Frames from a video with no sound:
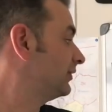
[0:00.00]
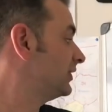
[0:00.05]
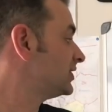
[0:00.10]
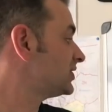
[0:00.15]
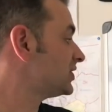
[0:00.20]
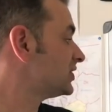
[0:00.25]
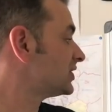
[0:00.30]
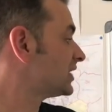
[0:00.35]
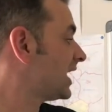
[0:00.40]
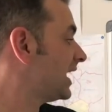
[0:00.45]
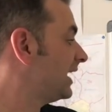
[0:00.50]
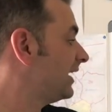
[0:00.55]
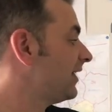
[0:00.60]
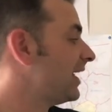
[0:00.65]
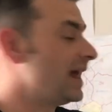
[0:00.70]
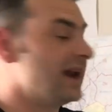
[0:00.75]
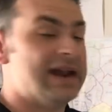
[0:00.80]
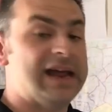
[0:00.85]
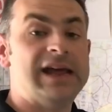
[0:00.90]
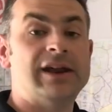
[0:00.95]
this is kind of
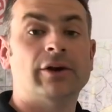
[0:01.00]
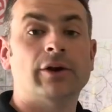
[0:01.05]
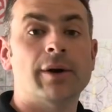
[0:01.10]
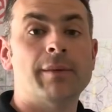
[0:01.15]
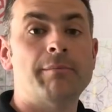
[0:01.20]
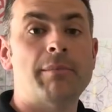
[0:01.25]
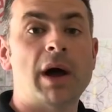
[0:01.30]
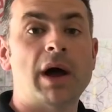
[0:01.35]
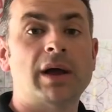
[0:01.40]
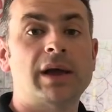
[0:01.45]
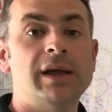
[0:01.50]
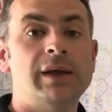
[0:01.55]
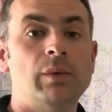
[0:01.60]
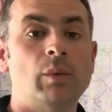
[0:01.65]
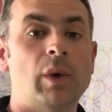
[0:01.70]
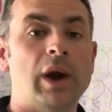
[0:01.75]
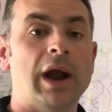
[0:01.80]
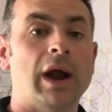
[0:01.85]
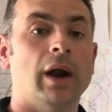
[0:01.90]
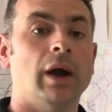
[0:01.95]
that interim bucket
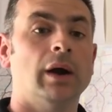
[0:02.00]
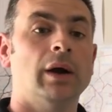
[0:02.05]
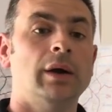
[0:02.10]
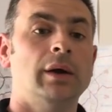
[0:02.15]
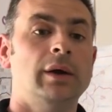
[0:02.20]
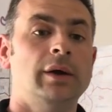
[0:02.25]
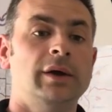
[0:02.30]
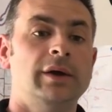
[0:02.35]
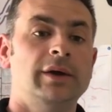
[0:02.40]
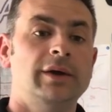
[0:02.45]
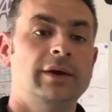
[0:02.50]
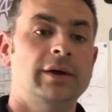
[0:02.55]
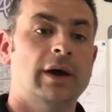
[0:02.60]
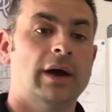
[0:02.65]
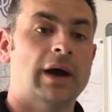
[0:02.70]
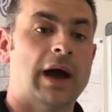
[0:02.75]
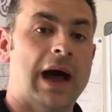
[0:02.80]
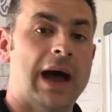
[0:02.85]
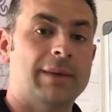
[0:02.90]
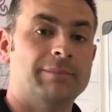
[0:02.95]
where
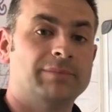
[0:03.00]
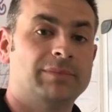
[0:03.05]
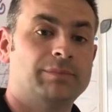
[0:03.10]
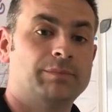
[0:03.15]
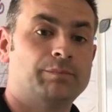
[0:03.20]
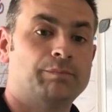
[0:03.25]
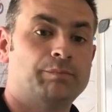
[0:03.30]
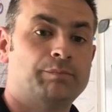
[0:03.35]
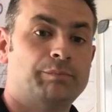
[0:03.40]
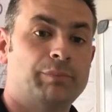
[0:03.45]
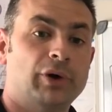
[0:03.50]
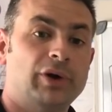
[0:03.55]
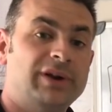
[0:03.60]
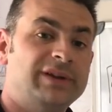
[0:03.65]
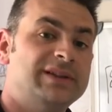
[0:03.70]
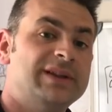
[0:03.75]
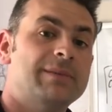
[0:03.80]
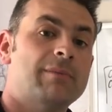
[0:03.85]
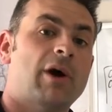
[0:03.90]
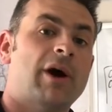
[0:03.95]
I'm
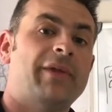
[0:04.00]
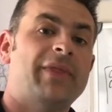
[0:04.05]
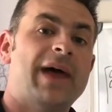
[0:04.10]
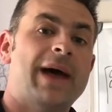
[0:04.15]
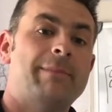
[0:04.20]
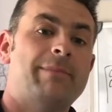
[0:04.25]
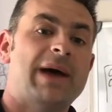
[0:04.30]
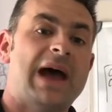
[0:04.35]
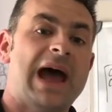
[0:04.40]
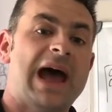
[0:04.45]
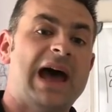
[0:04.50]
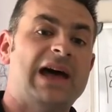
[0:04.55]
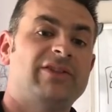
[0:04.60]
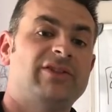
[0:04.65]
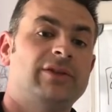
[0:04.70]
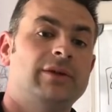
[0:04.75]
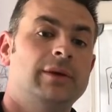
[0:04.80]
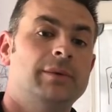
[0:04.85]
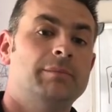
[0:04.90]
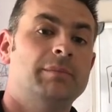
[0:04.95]
putting them on that
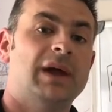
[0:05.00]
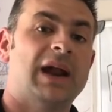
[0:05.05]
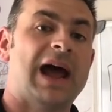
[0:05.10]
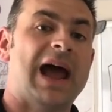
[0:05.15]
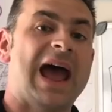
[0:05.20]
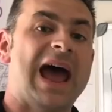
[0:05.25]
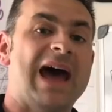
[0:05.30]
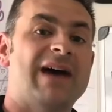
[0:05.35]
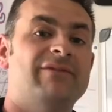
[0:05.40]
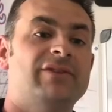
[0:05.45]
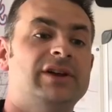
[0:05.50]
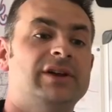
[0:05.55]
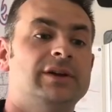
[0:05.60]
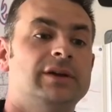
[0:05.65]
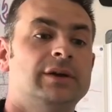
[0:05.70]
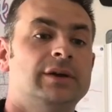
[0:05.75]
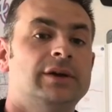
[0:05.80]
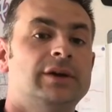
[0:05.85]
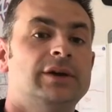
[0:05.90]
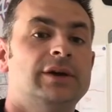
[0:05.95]
path, but I haven't
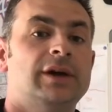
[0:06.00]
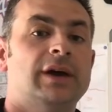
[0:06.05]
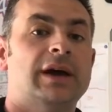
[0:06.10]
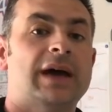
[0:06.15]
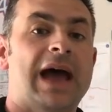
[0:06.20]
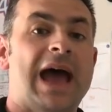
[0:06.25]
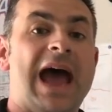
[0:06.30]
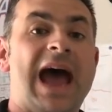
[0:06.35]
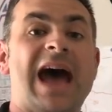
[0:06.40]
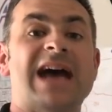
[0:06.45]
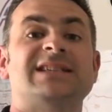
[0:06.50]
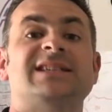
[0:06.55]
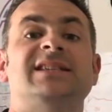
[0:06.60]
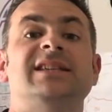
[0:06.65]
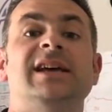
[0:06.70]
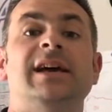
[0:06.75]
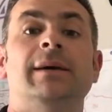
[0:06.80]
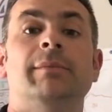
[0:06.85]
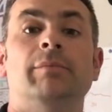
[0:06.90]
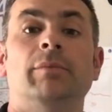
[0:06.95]
asked
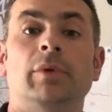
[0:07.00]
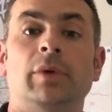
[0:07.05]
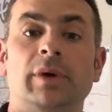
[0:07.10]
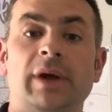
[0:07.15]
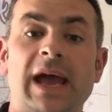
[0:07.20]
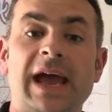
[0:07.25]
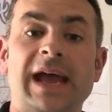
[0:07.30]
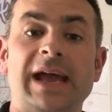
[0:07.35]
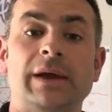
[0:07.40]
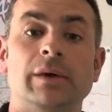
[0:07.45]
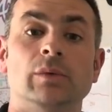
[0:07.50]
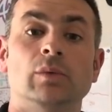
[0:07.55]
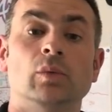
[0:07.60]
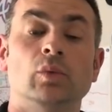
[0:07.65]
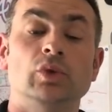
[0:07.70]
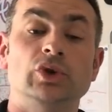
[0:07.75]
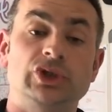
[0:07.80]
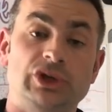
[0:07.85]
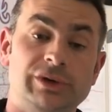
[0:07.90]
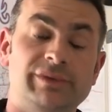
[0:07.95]
them, hey,
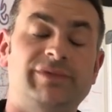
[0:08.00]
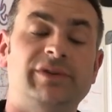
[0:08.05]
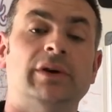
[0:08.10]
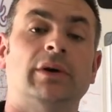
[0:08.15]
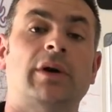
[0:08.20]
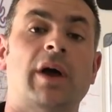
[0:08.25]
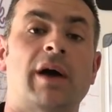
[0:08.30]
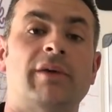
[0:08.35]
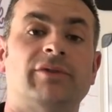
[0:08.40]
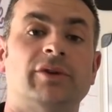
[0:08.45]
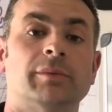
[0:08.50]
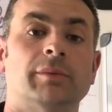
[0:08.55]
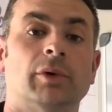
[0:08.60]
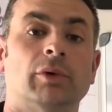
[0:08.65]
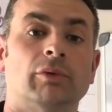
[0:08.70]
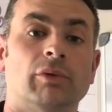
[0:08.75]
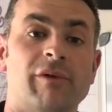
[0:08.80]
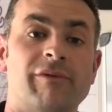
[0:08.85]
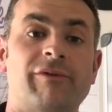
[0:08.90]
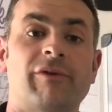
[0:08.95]
would you feel
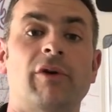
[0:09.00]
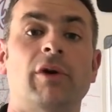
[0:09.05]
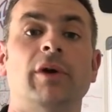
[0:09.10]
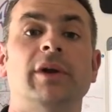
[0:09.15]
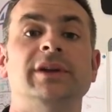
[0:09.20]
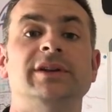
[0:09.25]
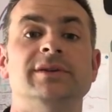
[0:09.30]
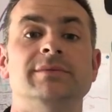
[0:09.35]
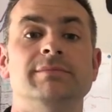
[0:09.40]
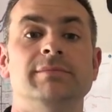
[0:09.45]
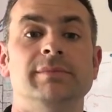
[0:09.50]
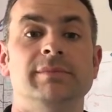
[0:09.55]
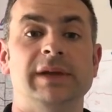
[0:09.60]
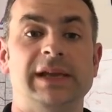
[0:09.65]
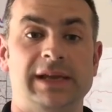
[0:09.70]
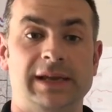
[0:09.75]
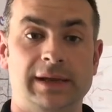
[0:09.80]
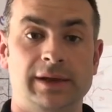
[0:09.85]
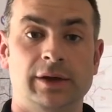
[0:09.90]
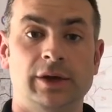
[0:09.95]
comfortable referring to
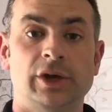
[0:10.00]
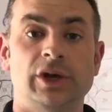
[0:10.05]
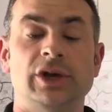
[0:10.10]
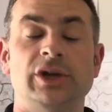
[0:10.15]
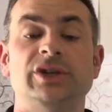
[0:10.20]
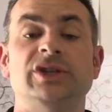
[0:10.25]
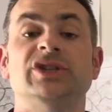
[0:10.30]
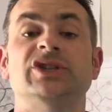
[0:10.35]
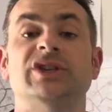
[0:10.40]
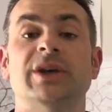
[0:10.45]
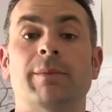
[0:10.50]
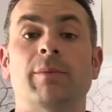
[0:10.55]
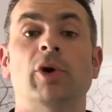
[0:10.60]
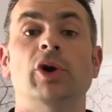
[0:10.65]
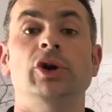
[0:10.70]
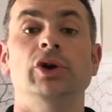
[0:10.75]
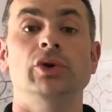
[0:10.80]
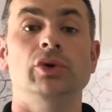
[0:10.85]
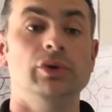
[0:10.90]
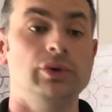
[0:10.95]
me to
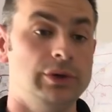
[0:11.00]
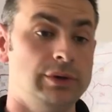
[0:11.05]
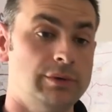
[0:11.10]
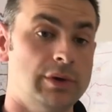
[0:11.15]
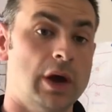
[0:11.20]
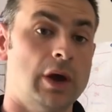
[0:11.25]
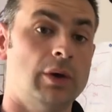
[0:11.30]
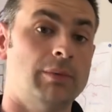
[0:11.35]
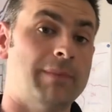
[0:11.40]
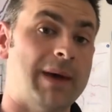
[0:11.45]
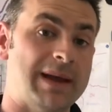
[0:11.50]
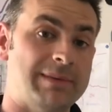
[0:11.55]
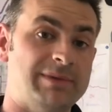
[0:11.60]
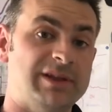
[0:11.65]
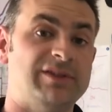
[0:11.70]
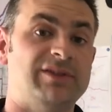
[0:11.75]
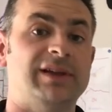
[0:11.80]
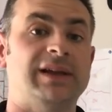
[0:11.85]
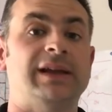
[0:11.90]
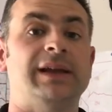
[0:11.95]
someone who you know might
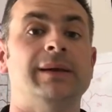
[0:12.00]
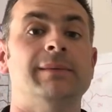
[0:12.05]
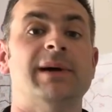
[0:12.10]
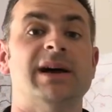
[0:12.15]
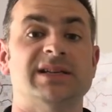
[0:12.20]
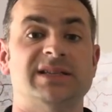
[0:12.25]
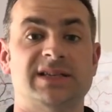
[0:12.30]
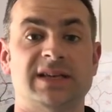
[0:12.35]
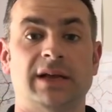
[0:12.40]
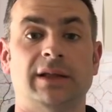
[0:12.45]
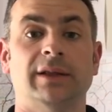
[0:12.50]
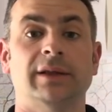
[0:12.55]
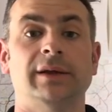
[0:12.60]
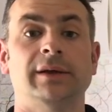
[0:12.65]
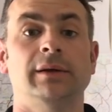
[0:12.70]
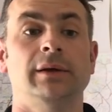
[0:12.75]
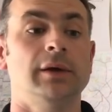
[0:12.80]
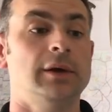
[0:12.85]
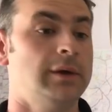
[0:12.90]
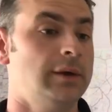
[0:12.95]
be thinking about
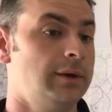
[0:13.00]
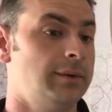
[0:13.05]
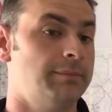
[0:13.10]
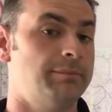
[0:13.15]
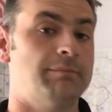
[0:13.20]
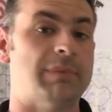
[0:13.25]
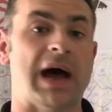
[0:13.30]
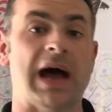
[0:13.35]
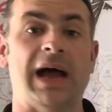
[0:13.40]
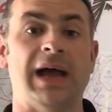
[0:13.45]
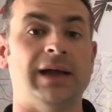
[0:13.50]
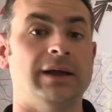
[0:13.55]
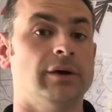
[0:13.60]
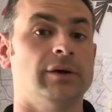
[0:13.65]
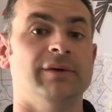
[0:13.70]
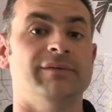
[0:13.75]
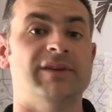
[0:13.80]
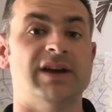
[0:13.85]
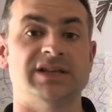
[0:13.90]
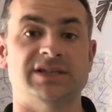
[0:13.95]
selling, buying,
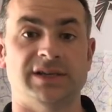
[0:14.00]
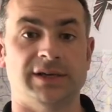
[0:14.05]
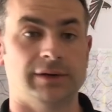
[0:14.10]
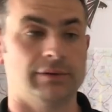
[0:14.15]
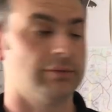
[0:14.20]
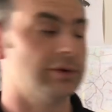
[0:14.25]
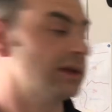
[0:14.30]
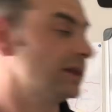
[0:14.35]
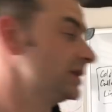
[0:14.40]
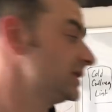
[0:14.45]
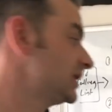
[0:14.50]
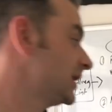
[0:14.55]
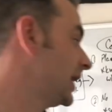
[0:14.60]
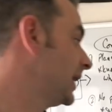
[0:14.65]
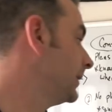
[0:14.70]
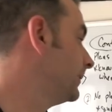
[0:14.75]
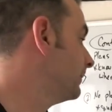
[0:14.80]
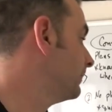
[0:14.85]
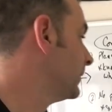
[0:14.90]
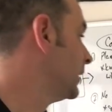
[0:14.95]
or investing in real
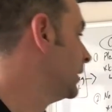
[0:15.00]
estate?